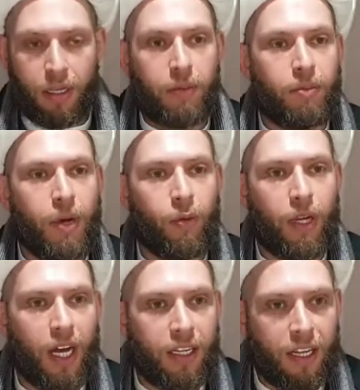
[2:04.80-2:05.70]

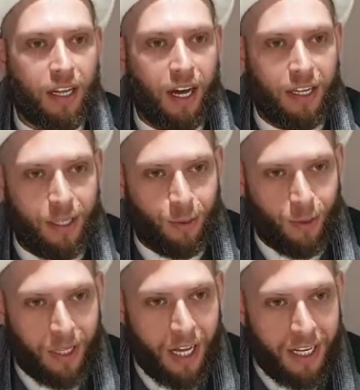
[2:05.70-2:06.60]
Mawlana, the
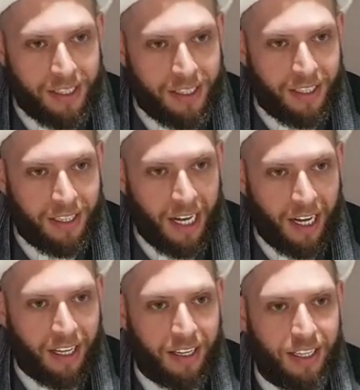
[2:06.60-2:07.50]
Ayatollahs did
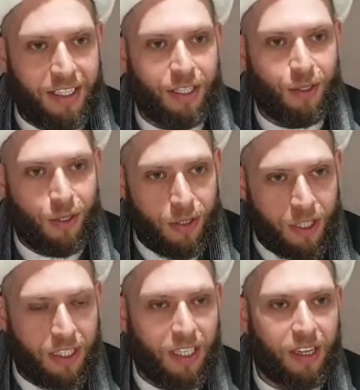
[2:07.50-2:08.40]
that. The
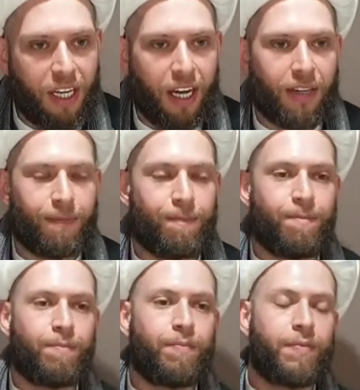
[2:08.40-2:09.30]
institution did that.
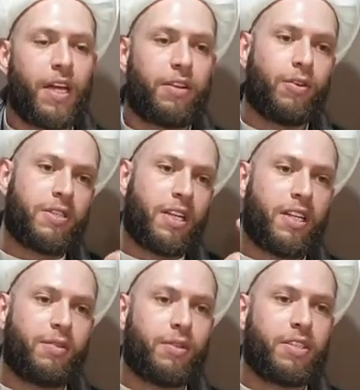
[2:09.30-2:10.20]
And not
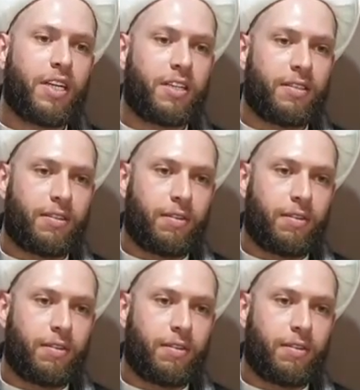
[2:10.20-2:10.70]
Saddam Hussein.